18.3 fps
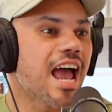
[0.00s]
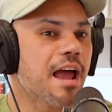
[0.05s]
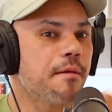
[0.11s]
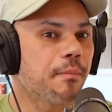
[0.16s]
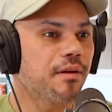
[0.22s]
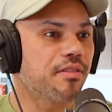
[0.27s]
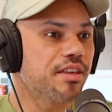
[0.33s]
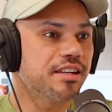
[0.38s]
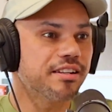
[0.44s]
And
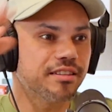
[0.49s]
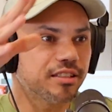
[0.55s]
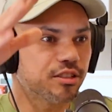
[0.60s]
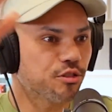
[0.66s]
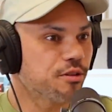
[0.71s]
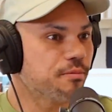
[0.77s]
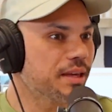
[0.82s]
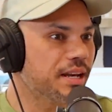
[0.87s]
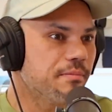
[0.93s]
by the end of this
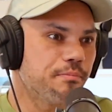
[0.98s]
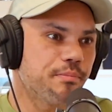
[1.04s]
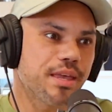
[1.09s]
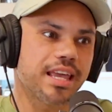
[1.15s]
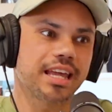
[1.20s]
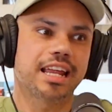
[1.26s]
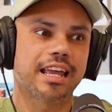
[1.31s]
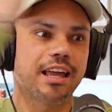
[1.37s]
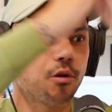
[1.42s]
3-minute
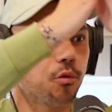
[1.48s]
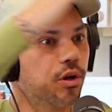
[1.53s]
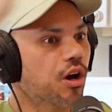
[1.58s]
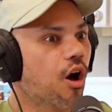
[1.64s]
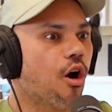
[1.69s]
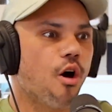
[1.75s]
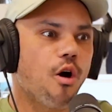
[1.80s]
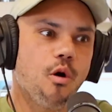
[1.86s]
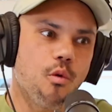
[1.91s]
bit, it would
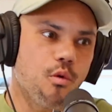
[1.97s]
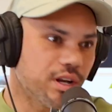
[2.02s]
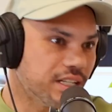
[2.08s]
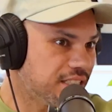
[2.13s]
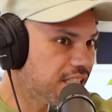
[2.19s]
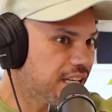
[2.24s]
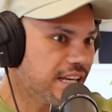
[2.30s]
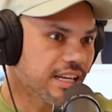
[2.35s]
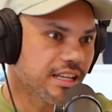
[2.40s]

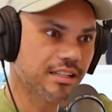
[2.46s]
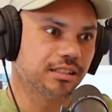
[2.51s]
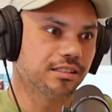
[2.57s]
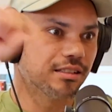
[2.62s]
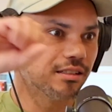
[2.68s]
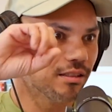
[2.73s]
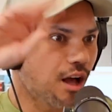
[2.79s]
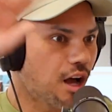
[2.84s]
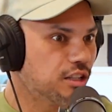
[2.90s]
always end
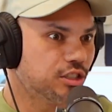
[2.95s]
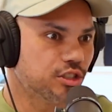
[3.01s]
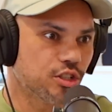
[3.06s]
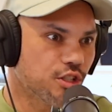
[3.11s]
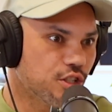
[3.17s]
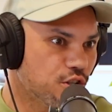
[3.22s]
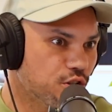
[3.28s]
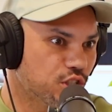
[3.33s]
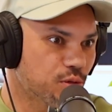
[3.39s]
on just
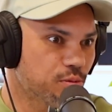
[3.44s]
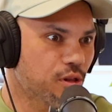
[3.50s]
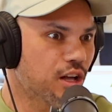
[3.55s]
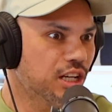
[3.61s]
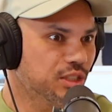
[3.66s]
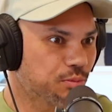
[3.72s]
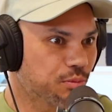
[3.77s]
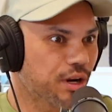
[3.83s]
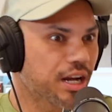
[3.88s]
a huge
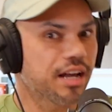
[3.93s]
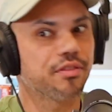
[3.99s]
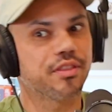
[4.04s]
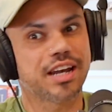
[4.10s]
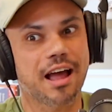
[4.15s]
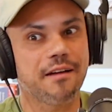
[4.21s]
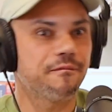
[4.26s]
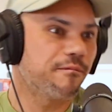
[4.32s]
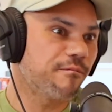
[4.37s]
applause break. And
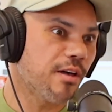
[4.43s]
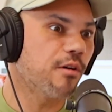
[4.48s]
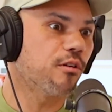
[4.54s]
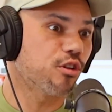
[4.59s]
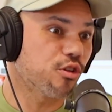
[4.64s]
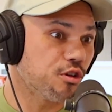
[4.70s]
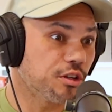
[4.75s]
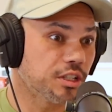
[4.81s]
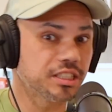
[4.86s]
then I
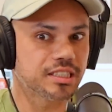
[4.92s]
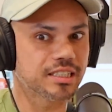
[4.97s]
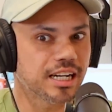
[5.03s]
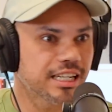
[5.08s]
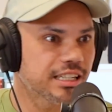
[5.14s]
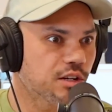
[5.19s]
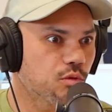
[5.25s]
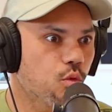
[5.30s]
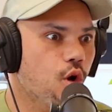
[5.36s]
felt good because then
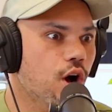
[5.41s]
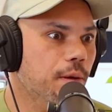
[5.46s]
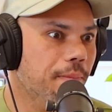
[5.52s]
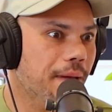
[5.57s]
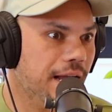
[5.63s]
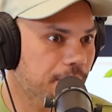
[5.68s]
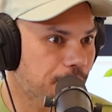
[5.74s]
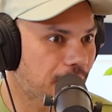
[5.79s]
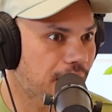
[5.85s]
I could walk
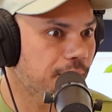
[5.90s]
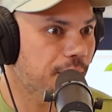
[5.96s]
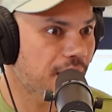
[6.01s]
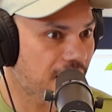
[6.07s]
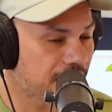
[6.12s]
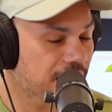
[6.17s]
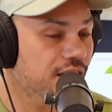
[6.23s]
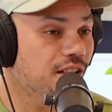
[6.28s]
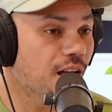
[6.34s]
back by
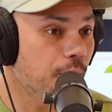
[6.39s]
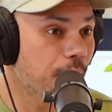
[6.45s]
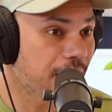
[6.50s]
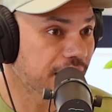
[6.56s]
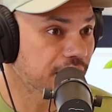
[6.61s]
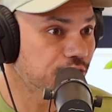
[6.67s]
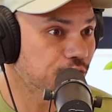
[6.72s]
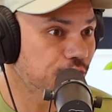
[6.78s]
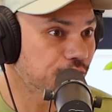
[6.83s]
that club
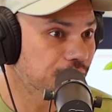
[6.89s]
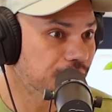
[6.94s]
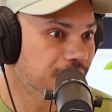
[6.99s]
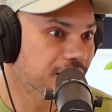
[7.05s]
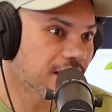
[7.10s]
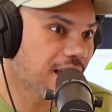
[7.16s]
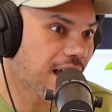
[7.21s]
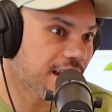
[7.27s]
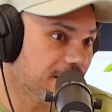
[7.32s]
manager,
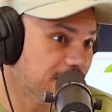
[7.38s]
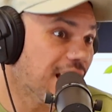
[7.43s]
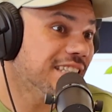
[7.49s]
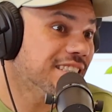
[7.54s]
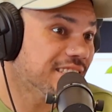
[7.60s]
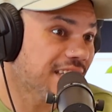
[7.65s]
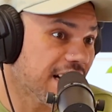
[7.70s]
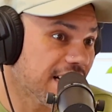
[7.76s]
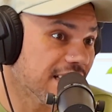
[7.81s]
kind of not
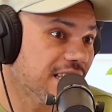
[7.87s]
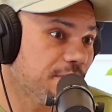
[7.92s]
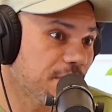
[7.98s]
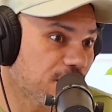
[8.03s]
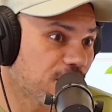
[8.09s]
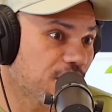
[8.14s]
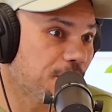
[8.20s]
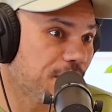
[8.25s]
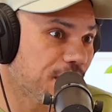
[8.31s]
say anything,
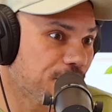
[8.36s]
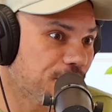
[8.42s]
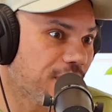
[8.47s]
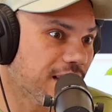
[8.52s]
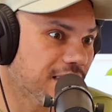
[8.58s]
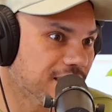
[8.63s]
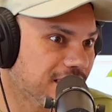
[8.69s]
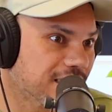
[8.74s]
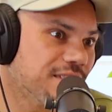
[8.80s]
but look him in the
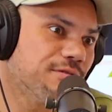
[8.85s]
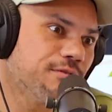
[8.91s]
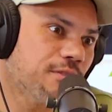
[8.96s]
face, like,